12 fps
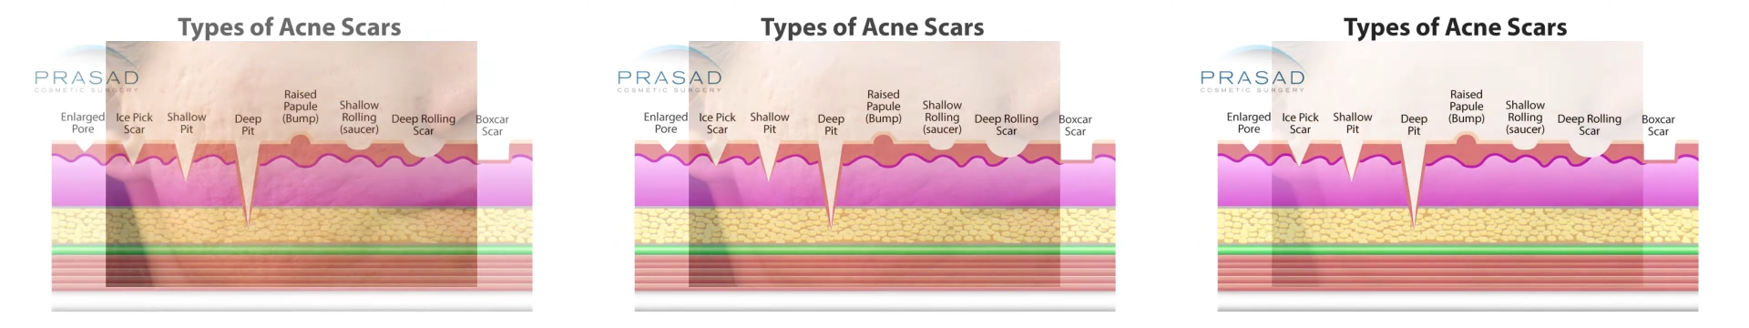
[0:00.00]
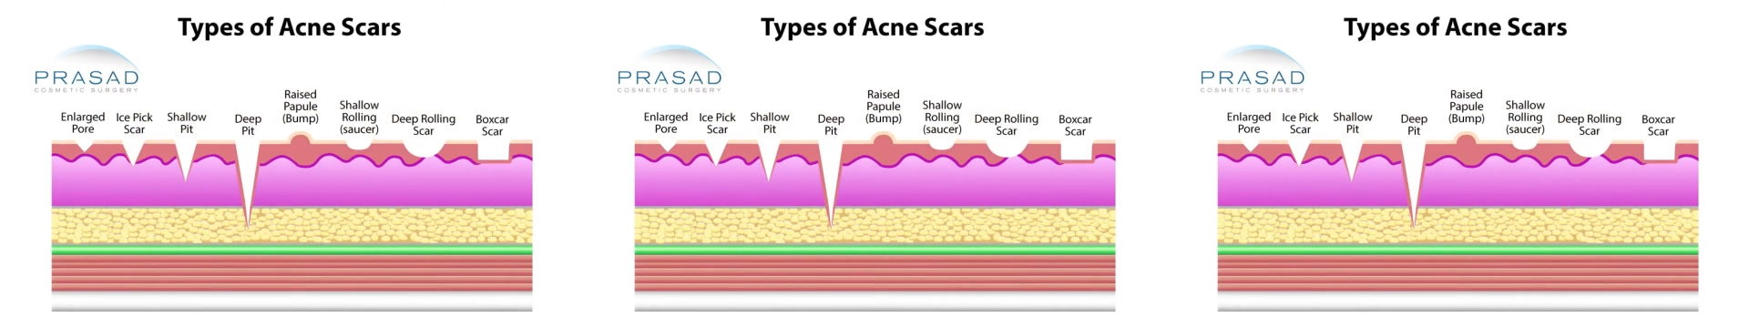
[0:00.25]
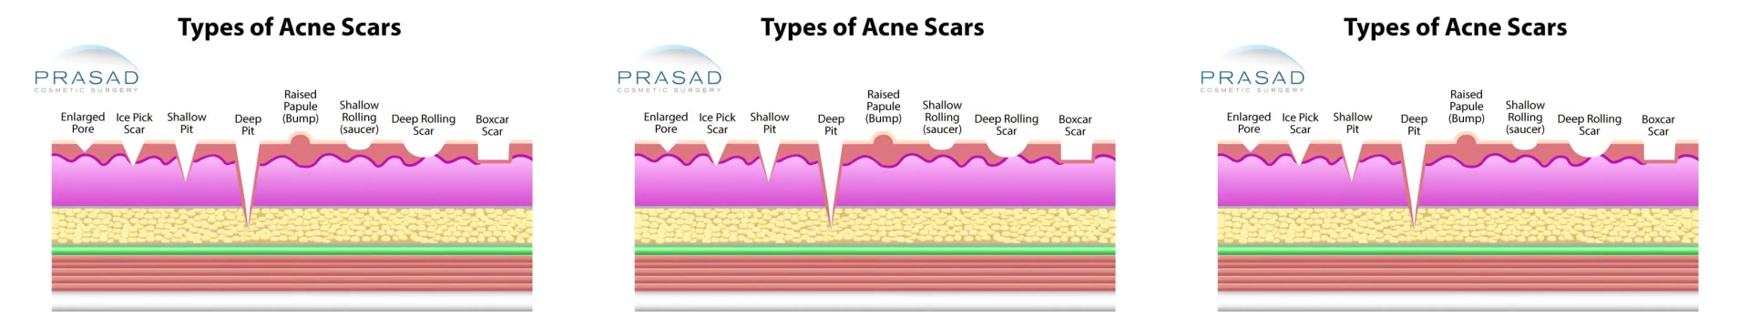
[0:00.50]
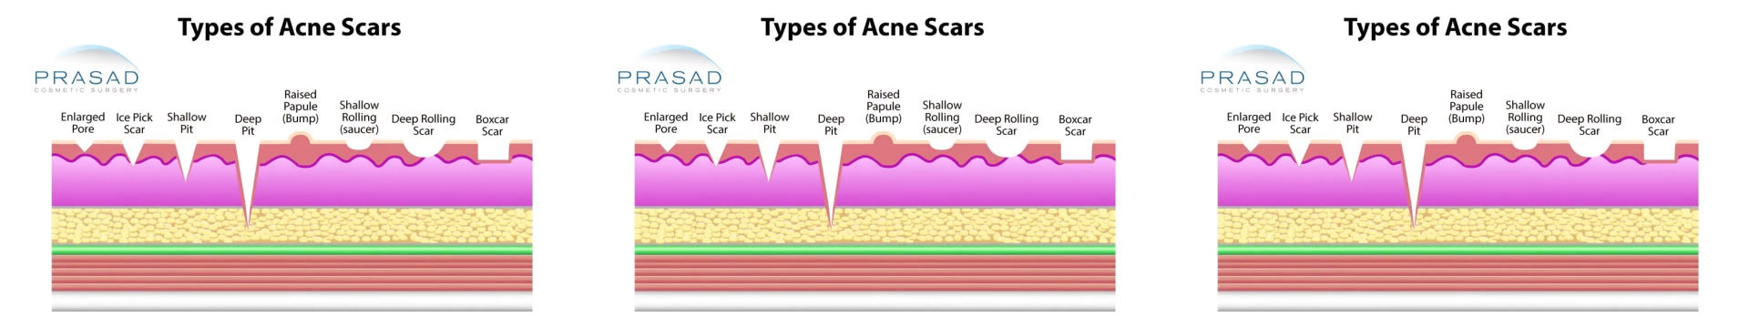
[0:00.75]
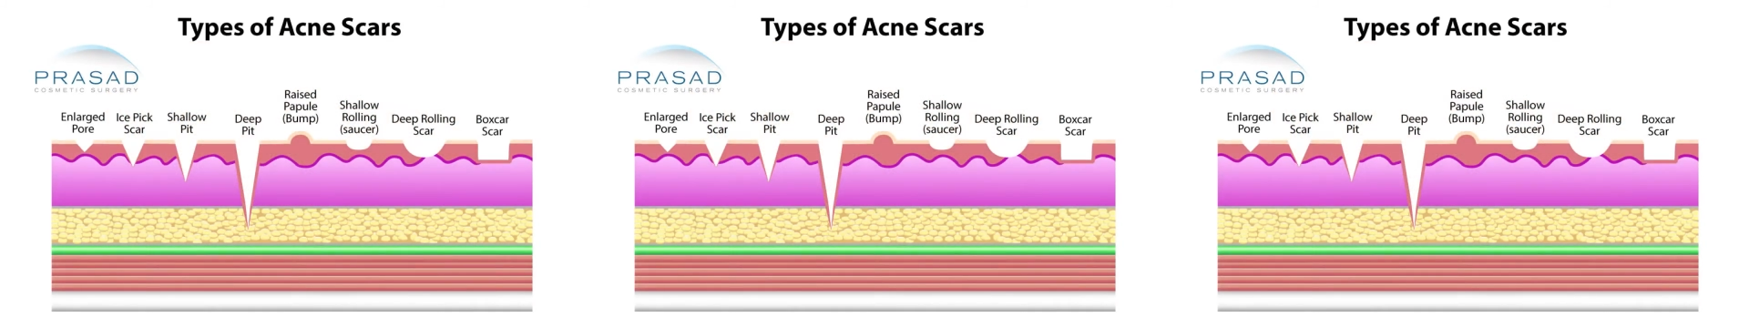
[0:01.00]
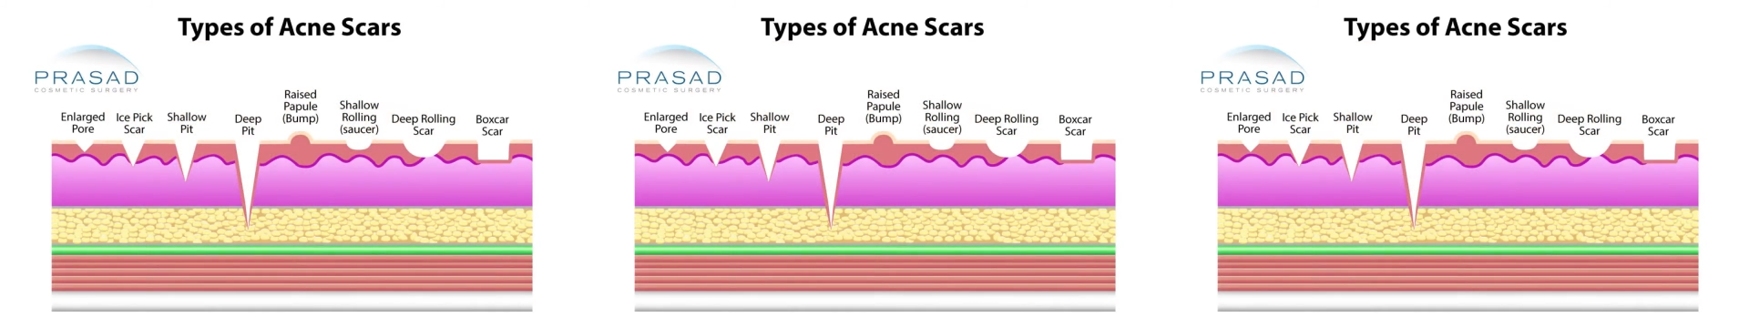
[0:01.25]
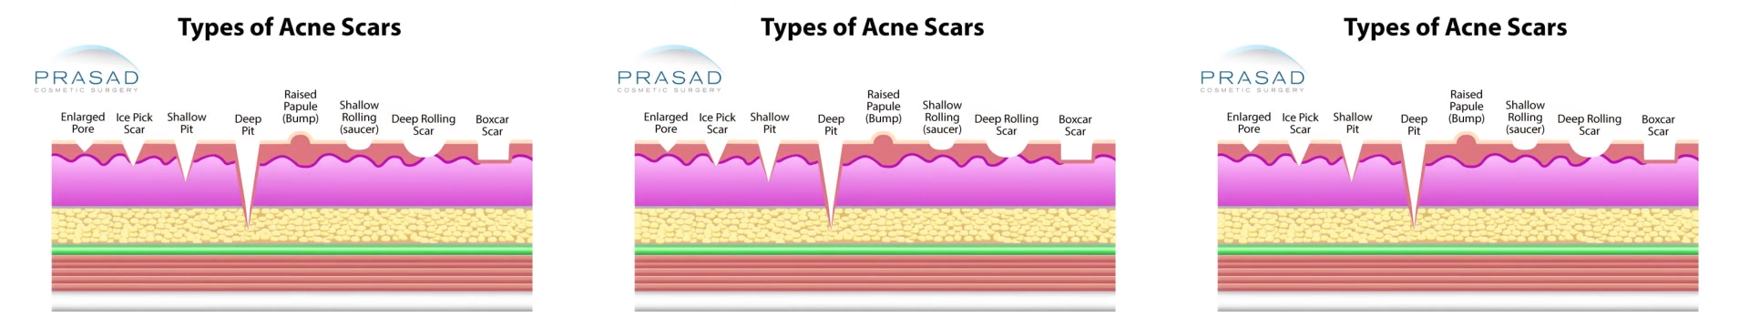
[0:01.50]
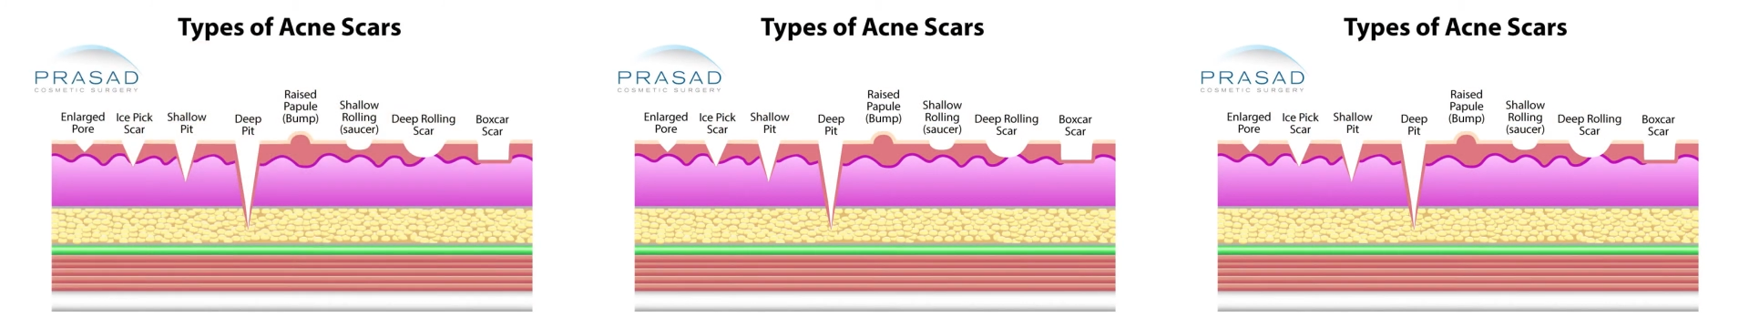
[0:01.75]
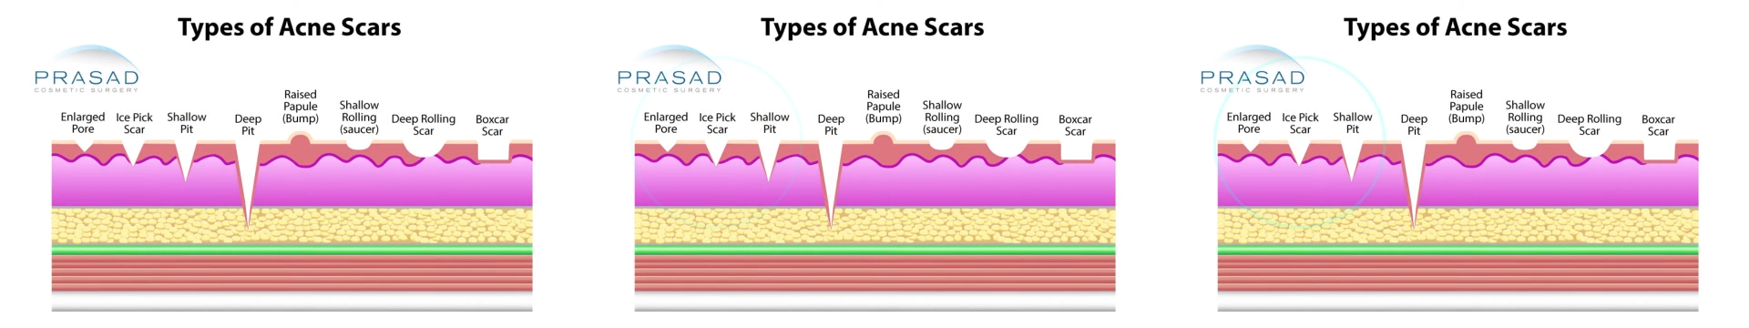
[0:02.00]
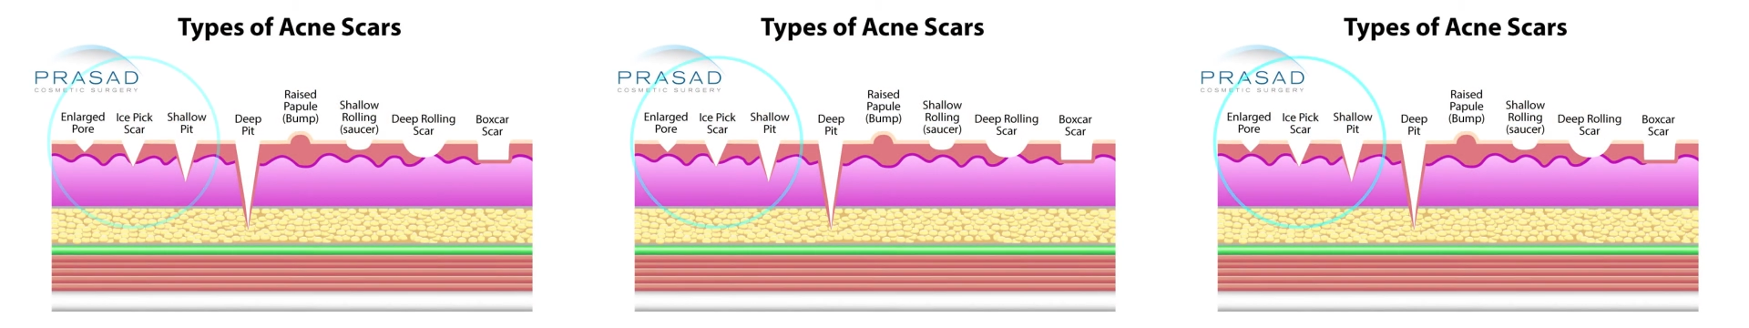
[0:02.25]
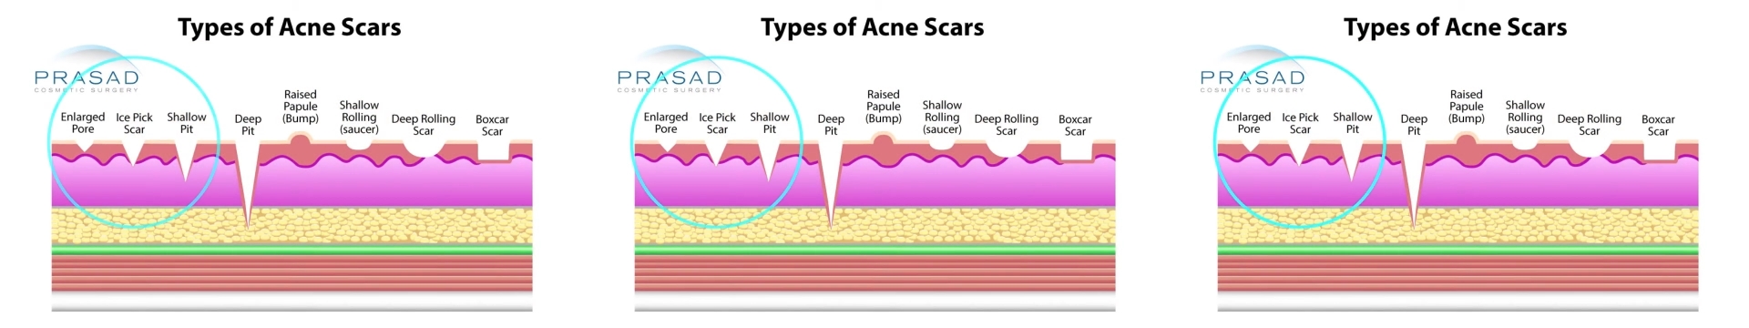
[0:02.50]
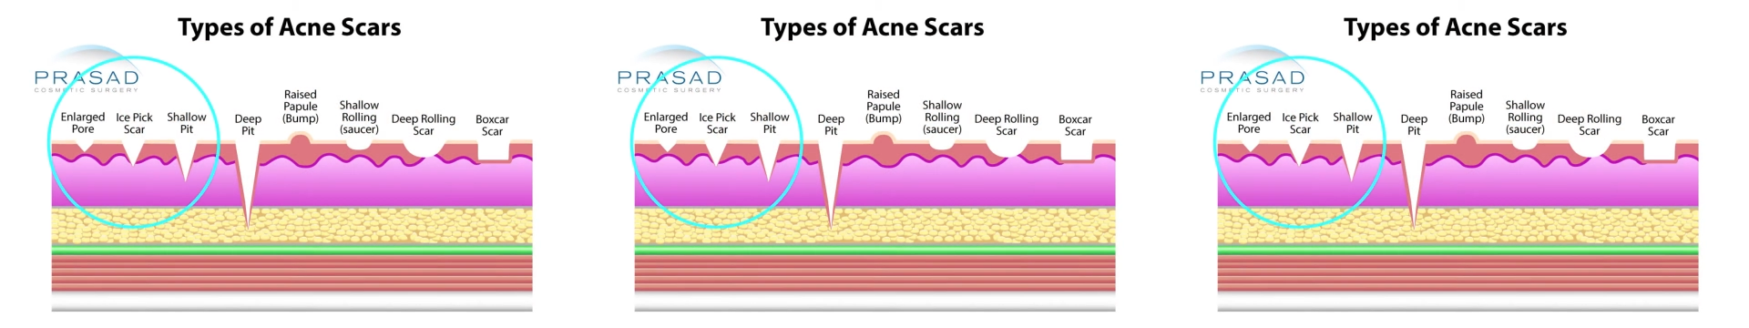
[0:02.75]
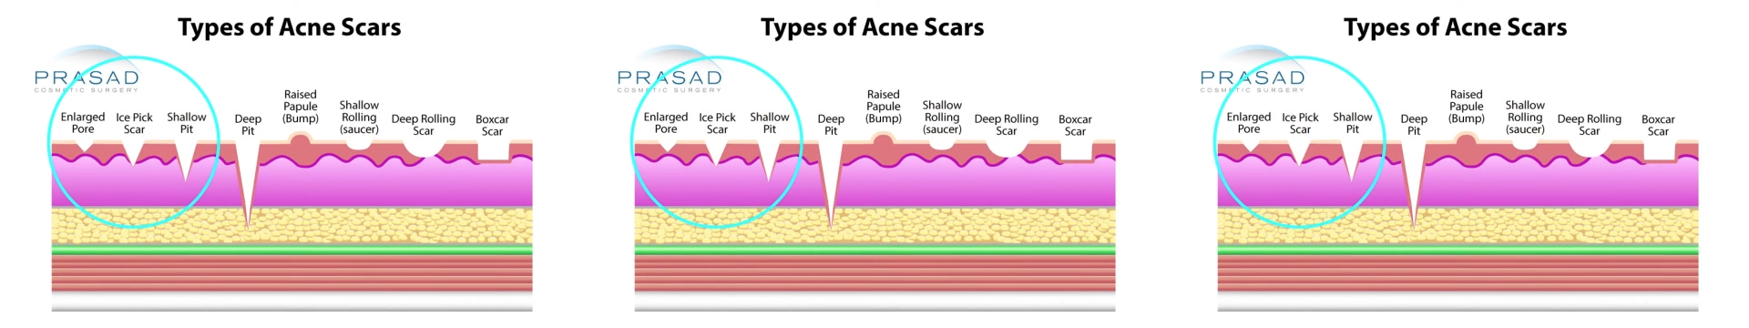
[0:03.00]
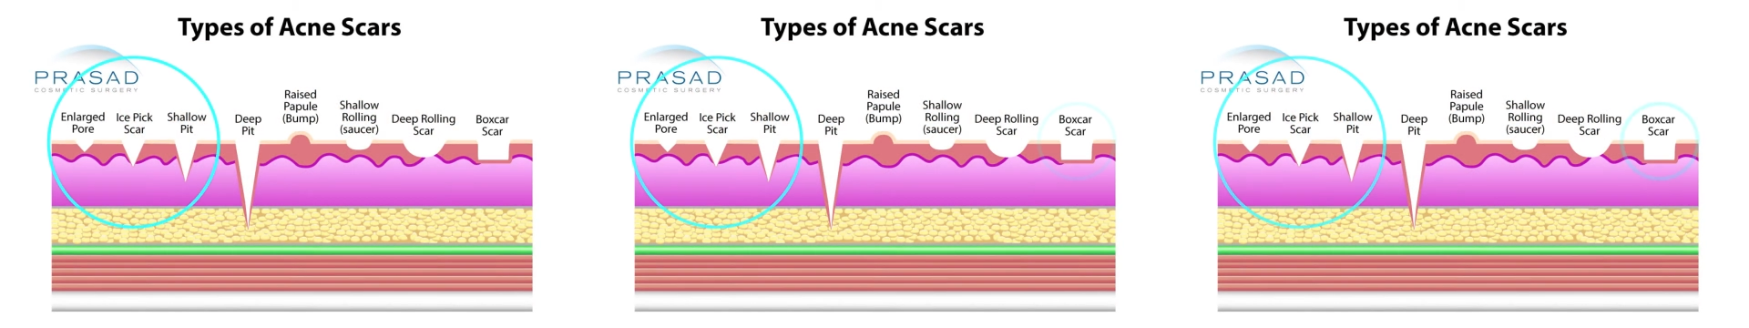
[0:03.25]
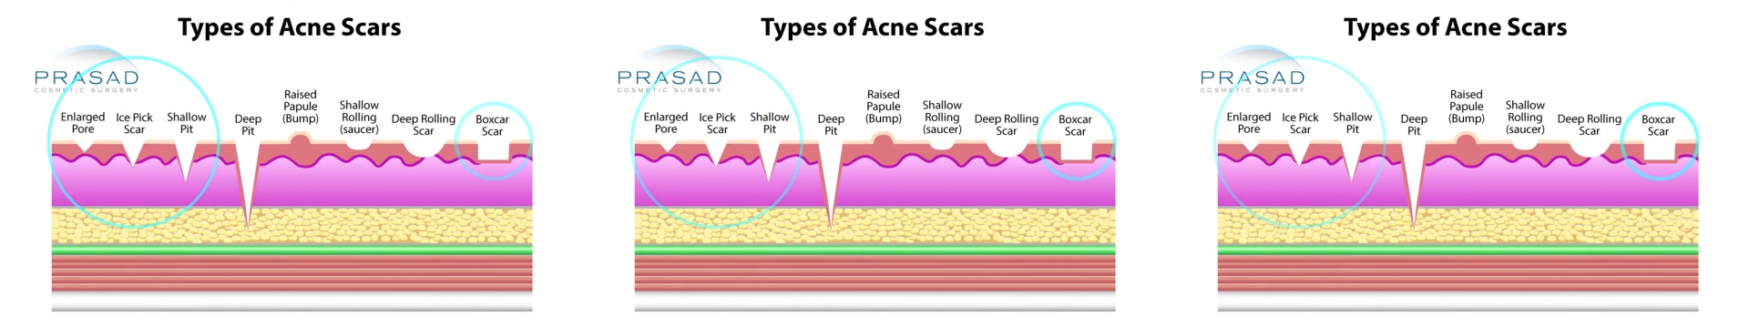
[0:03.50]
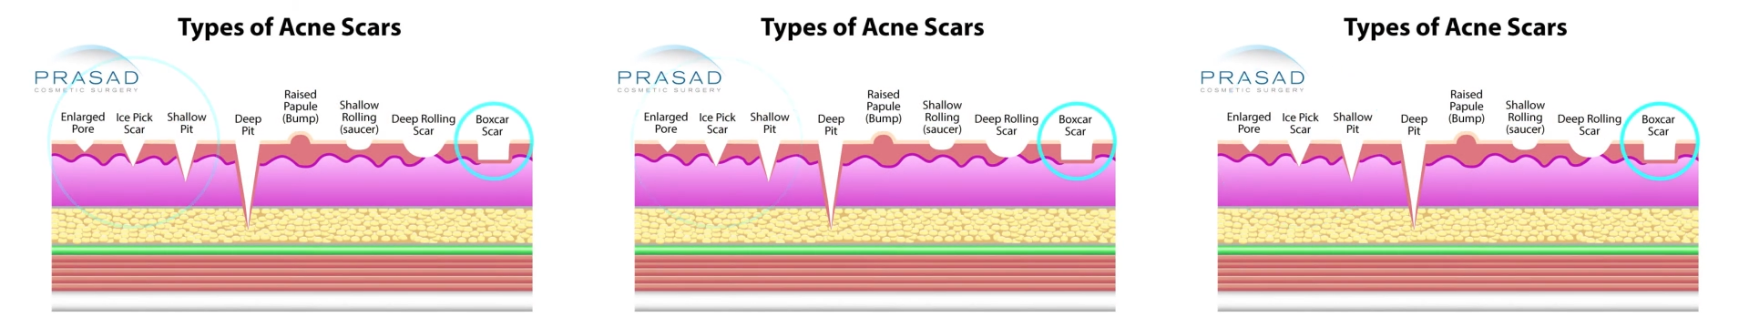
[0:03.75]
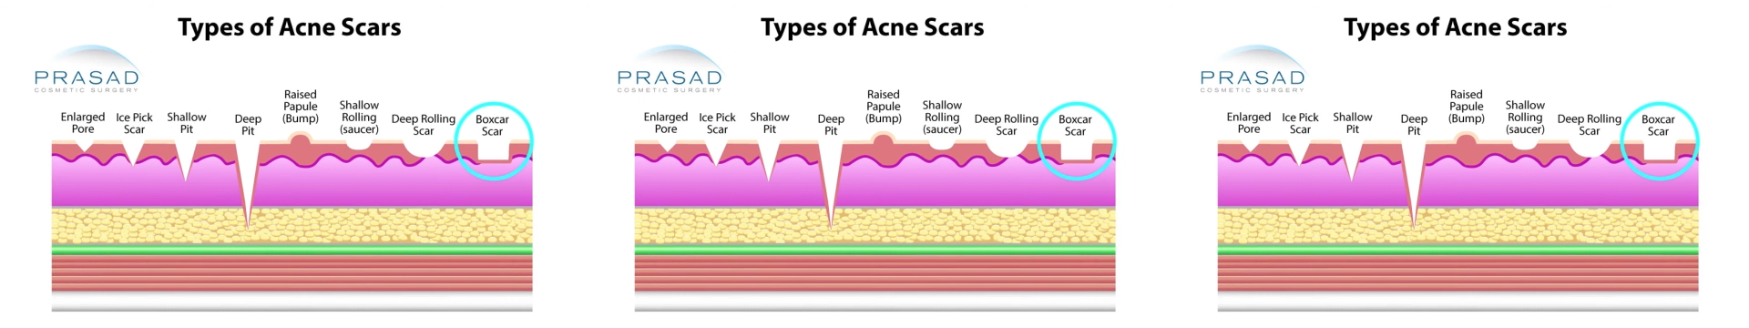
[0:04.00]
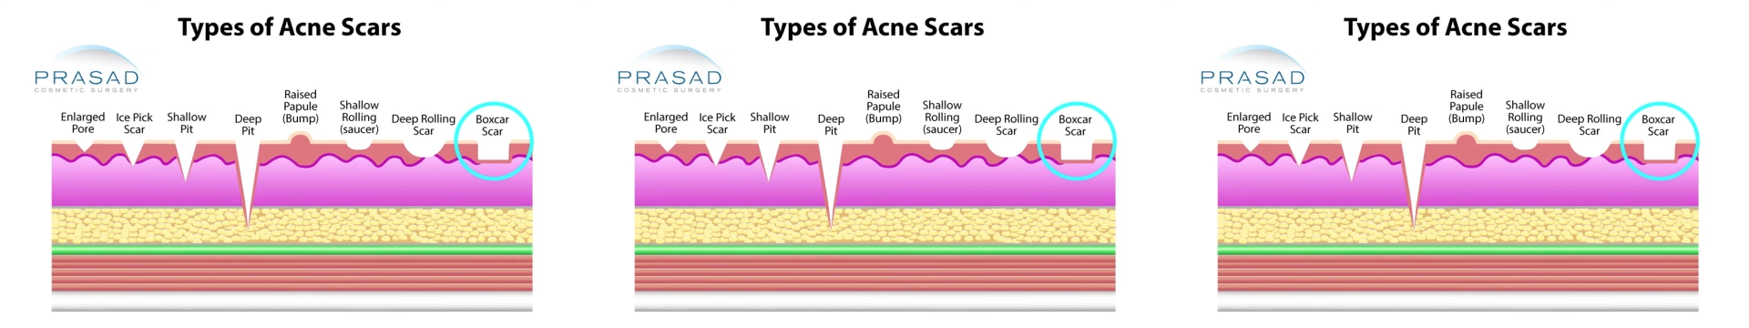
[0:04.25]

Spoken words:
No face is visible, so there are no lips to read.